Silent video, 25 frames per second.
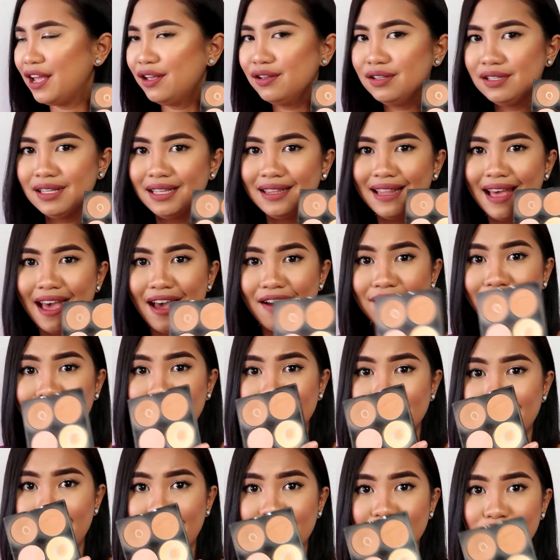use it
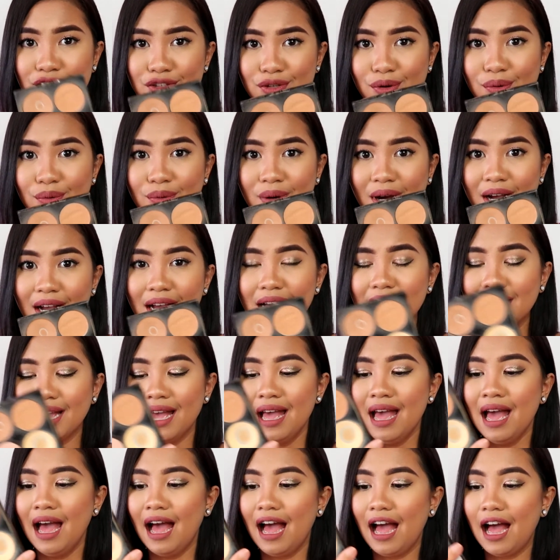every day to work.
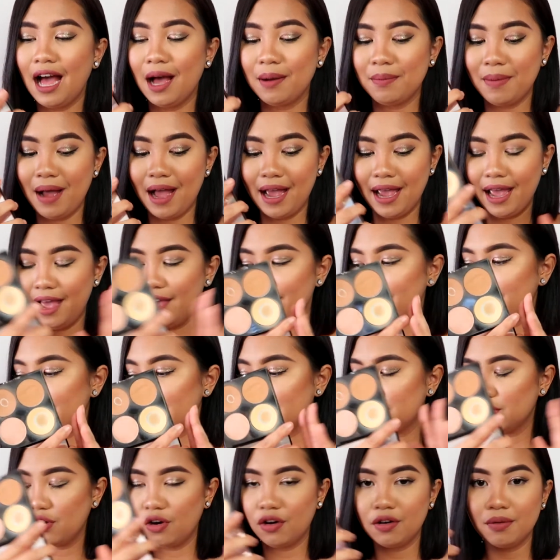I have
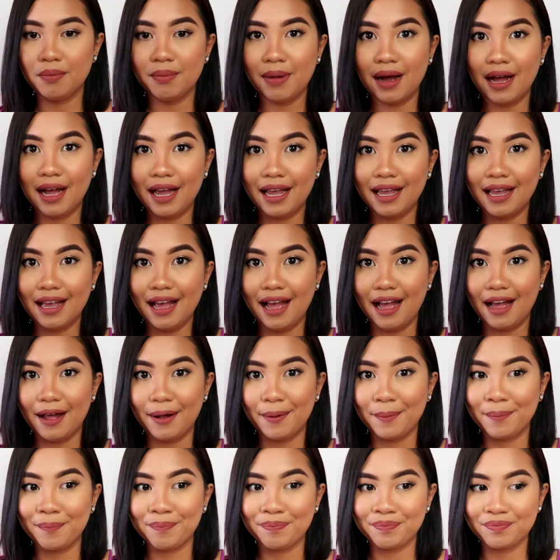this on my
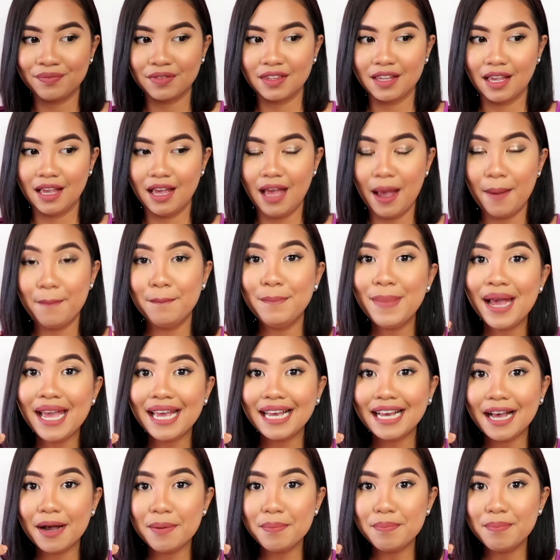
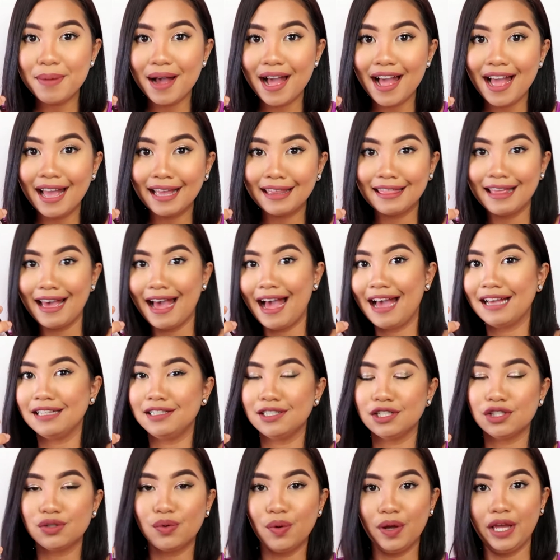makeup bag that I
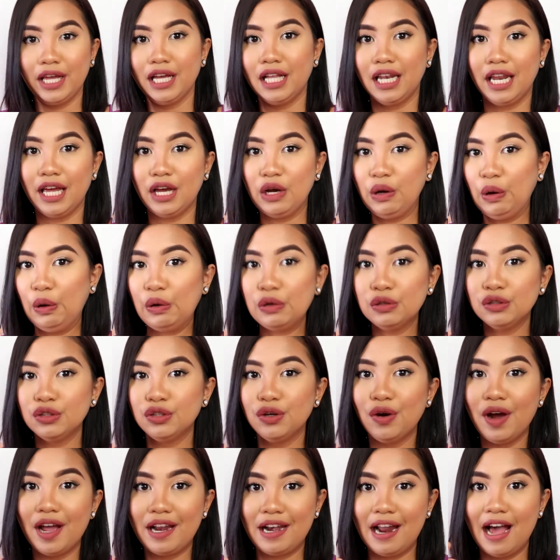just quickly
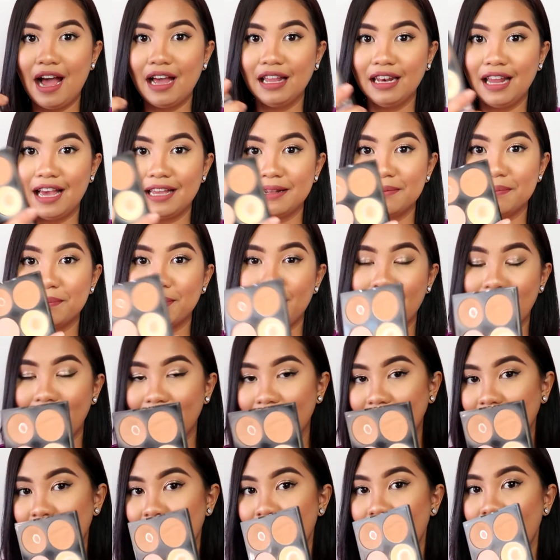contour and highlight
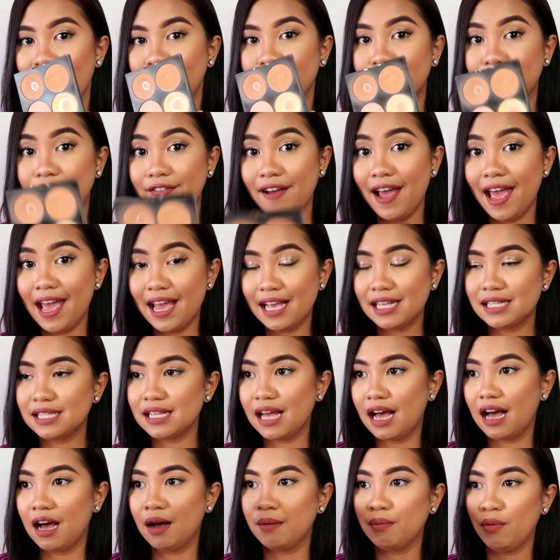my face
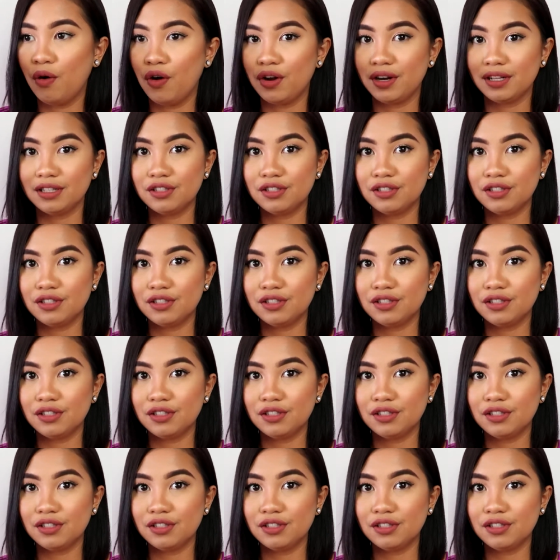on a